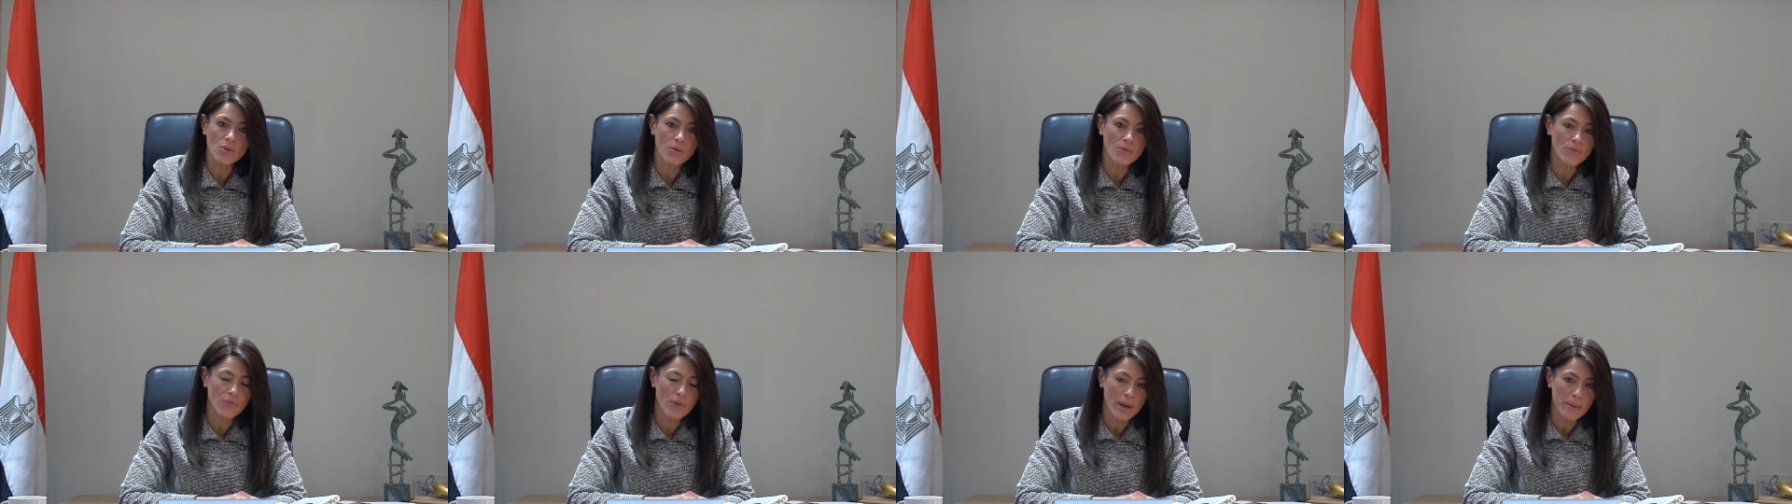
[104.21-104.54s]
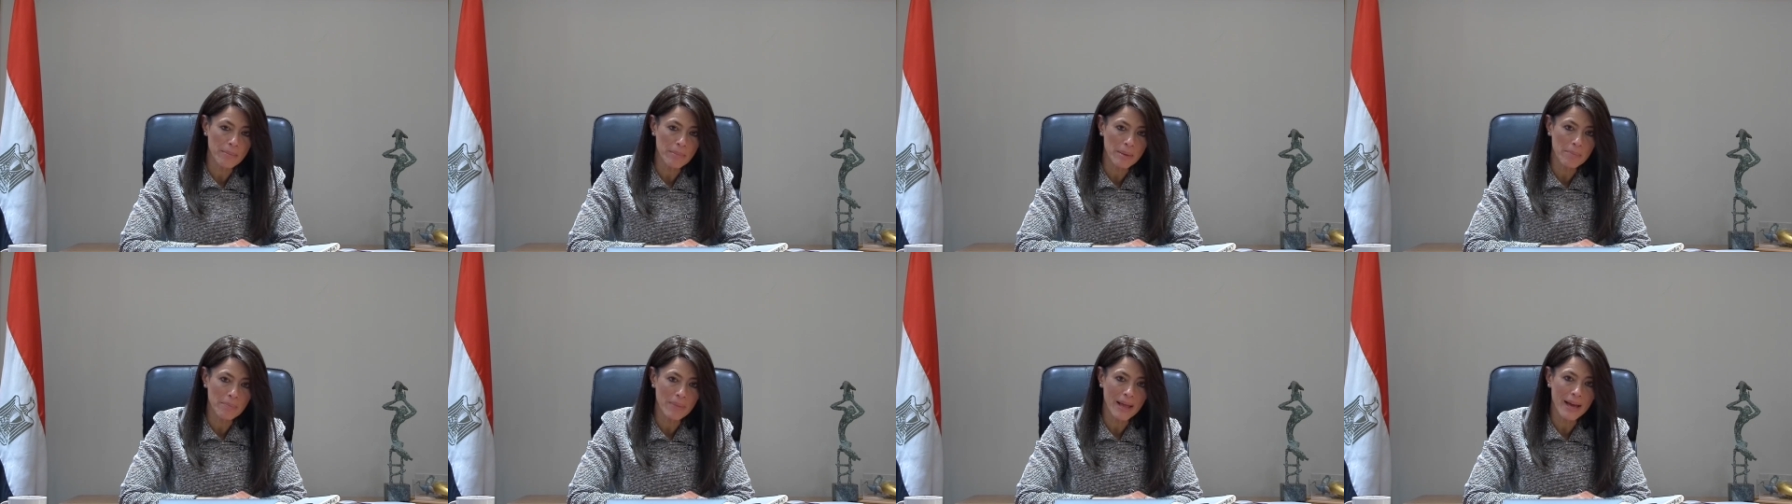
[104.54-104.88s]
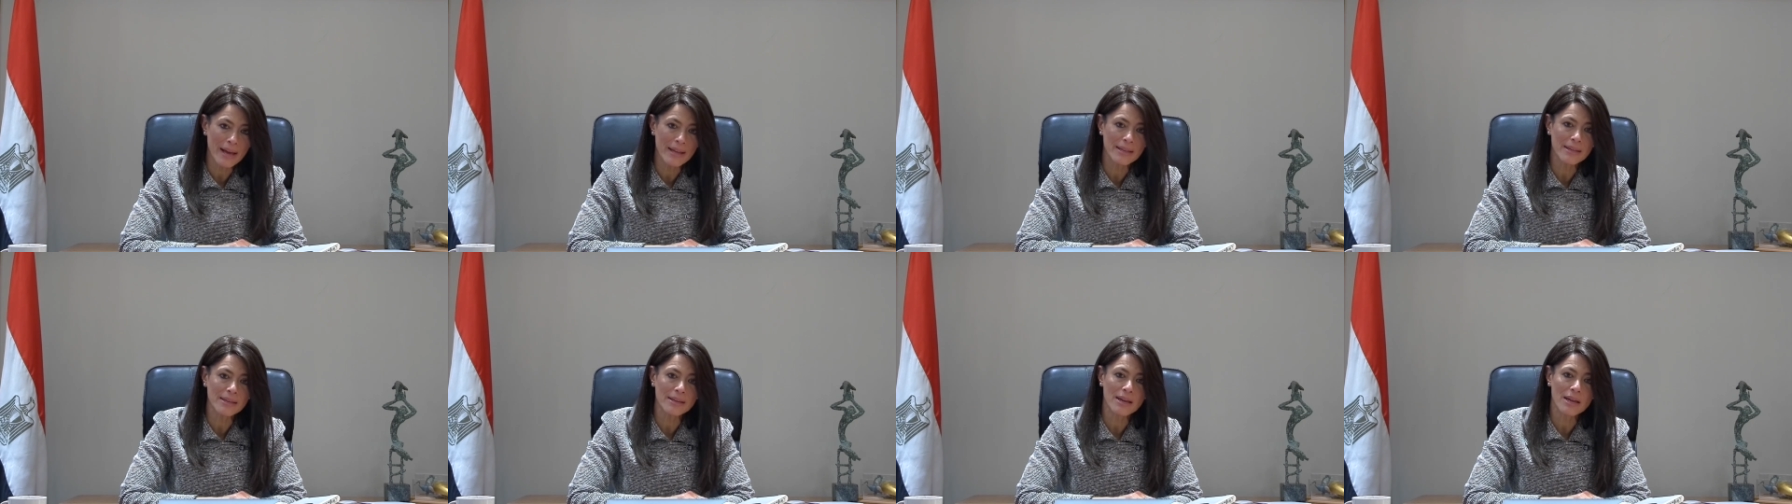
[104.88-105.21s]
on family
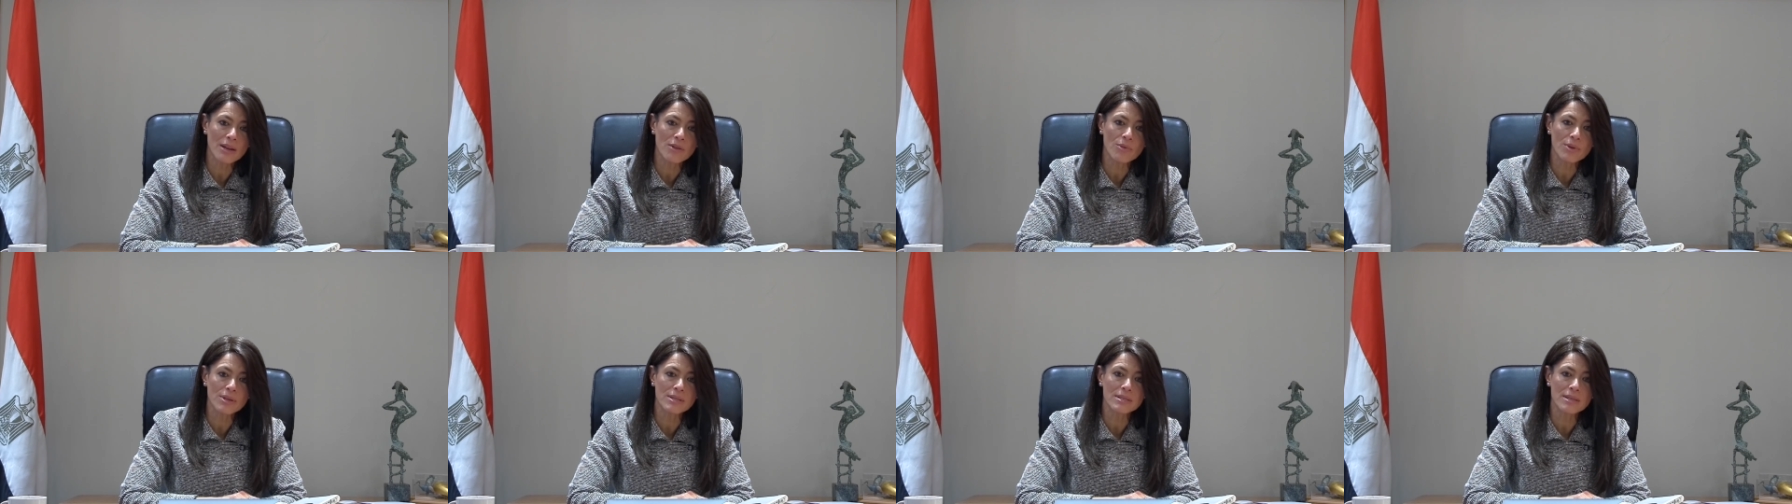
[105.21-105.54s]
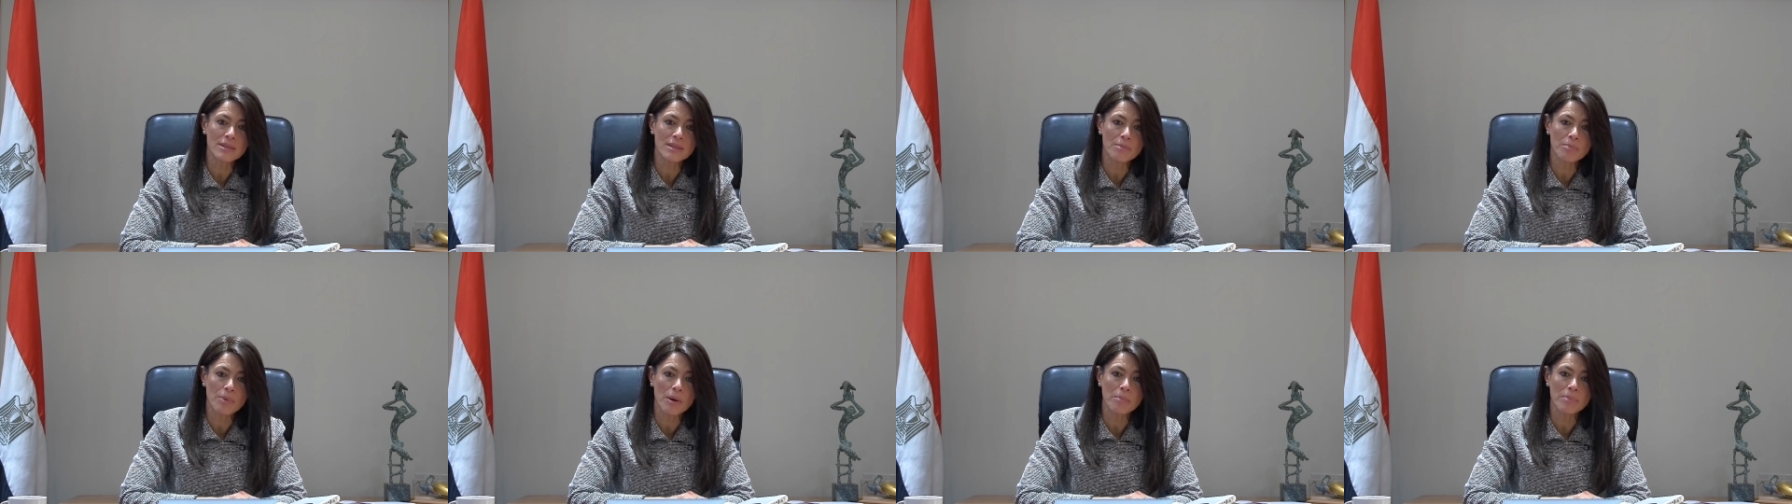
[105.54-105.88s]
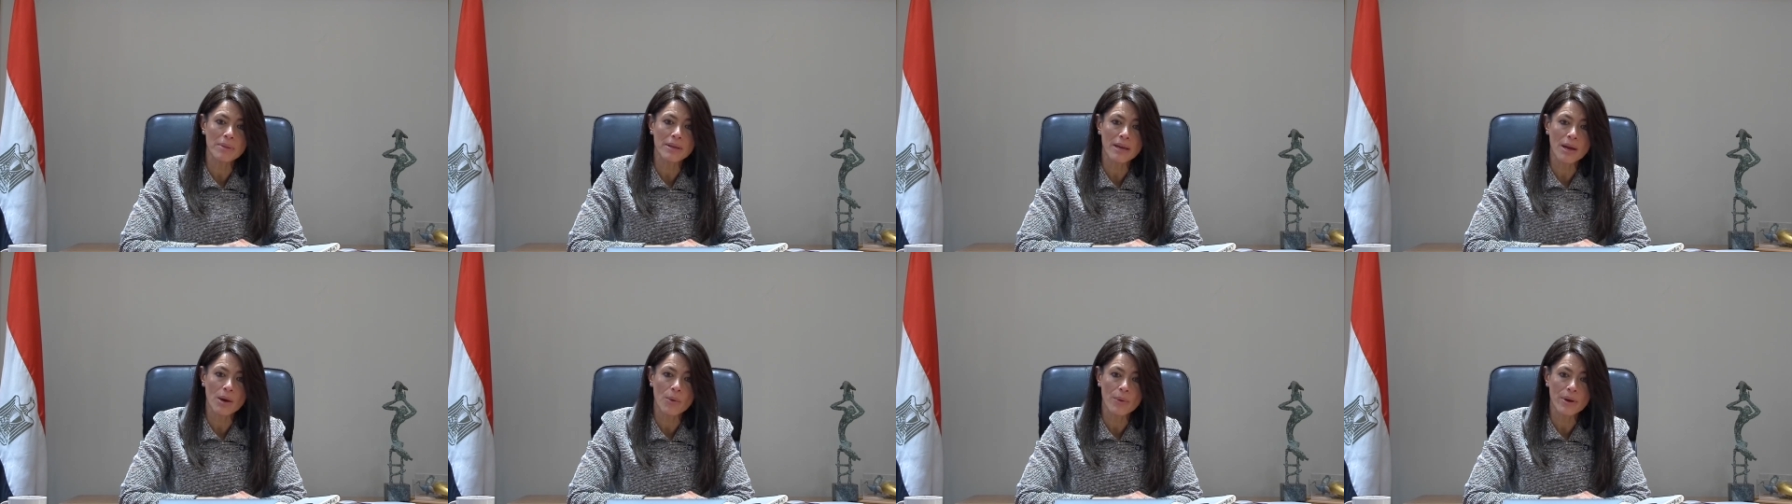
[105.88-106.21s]
planning and raising the
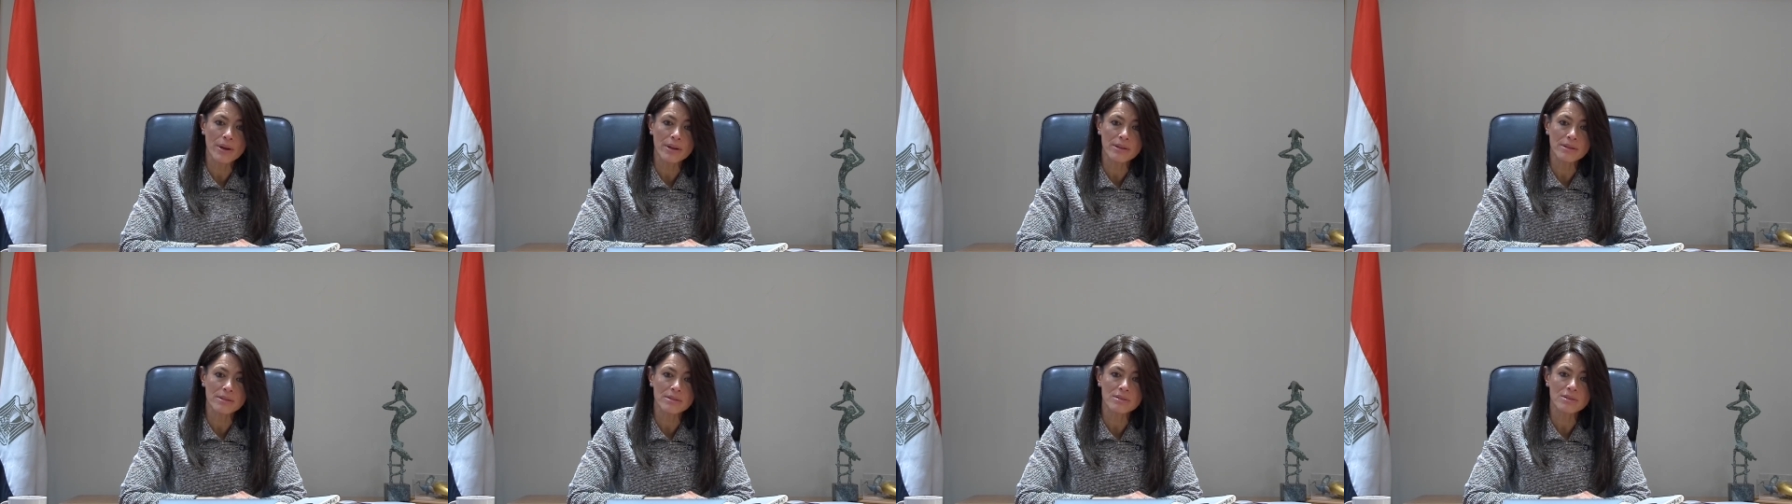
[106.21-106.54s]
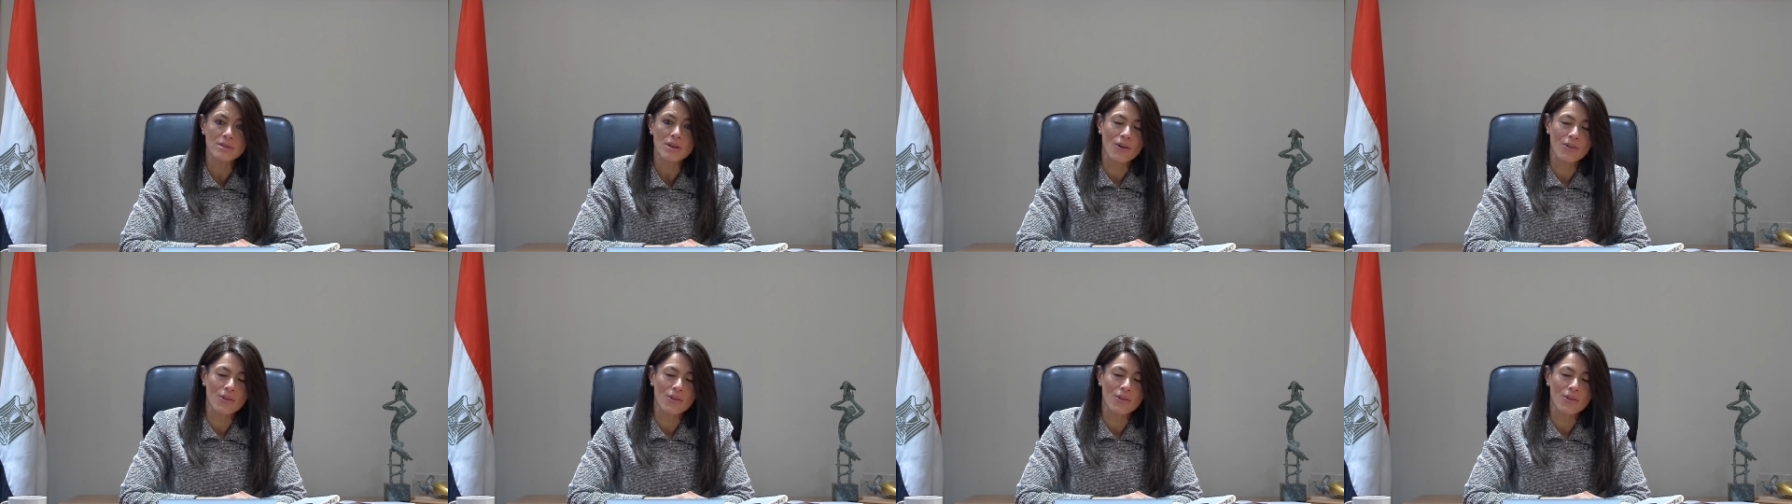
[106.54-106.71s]
public awareness